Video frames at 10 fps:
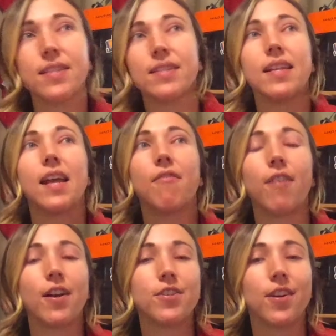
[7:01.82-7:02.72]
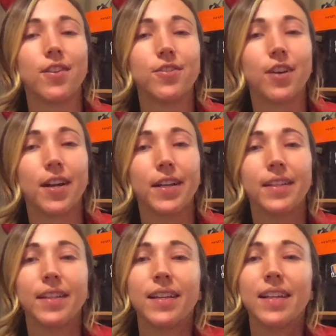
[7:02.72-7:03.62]
to staying fresh on the trail
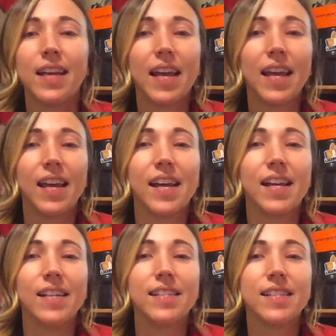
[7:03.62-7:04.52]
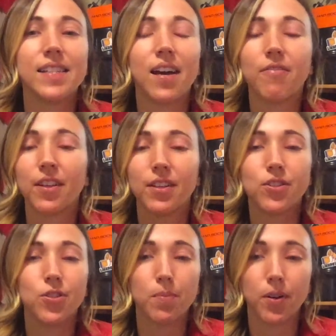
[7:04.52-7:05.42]
and not feeling
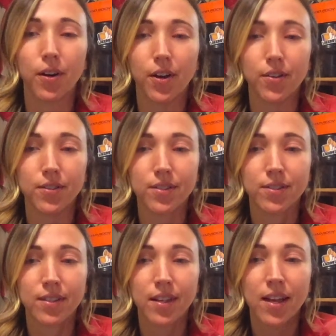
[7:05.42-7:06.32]
super gross.